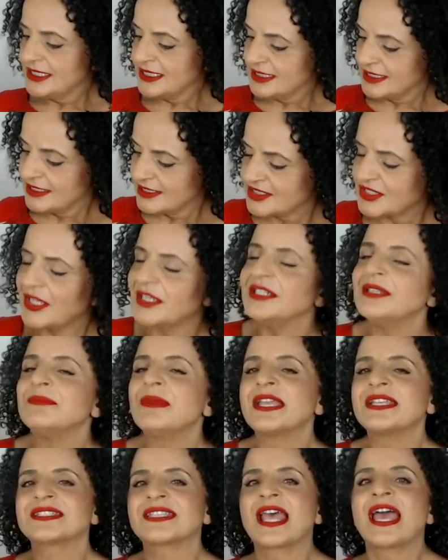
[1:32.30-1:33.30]
So, and it
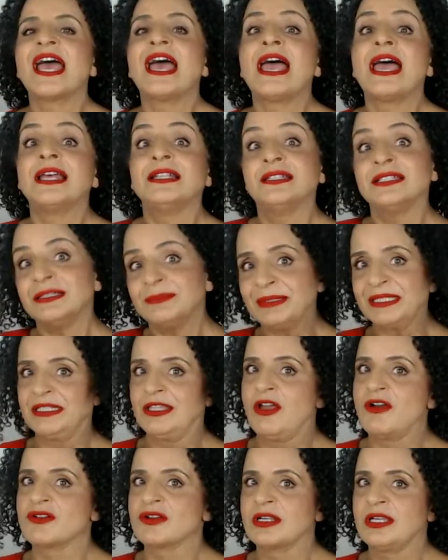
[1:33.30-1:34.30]
makes the hair a little bit
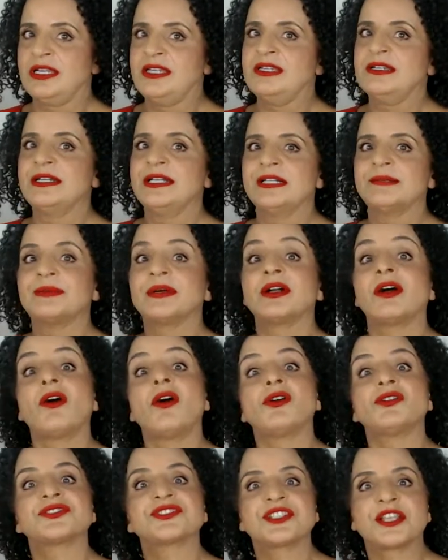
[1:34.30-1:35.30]
longer, but
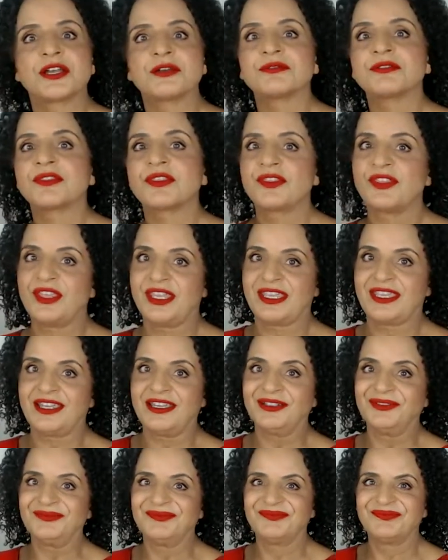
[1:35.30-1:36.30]
also thicker.
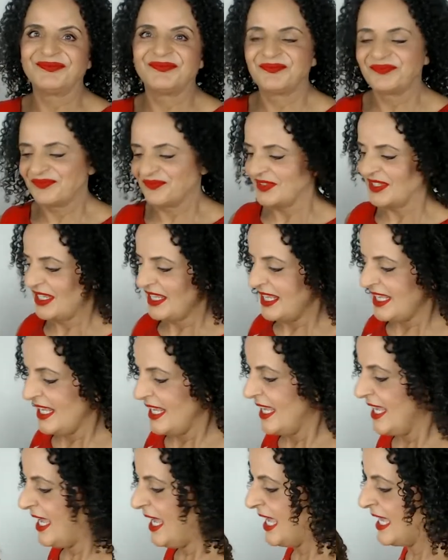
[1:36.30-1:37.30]

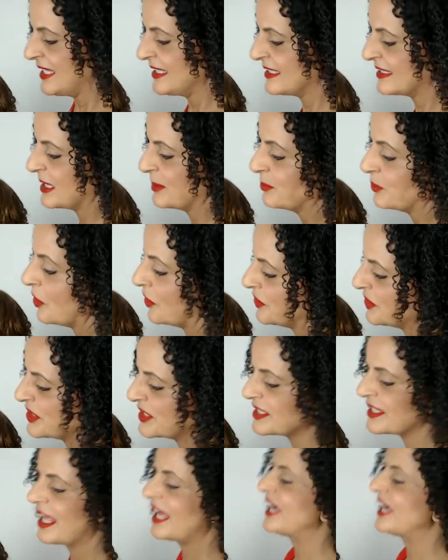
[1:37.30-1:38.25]
And the products that